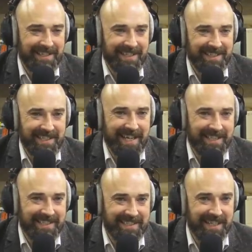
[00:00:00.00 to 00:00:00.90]
she, she,
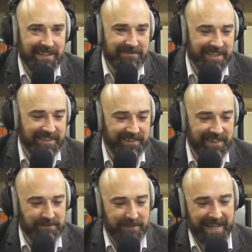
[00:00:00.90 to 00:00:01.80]
had a diary on
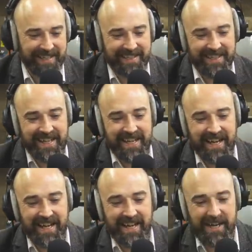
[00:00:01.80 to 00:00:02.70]
this Mac,
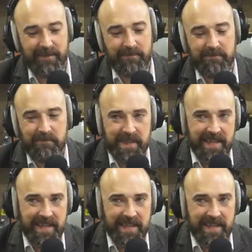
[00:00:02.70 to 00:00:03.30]
um,